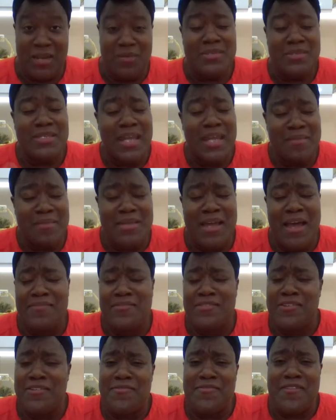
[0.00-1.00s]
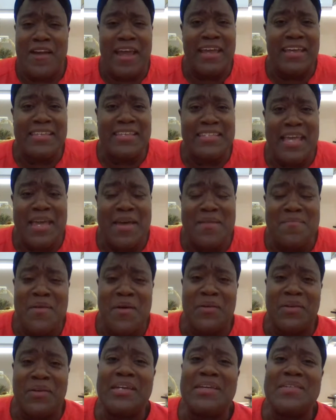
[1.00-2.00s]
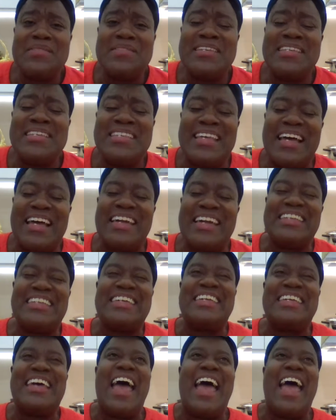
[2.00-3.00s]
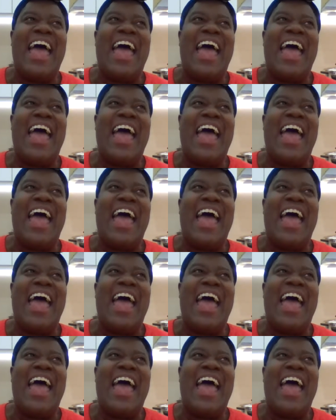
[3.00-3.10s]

It was named after Frank Zamboni, who designed it.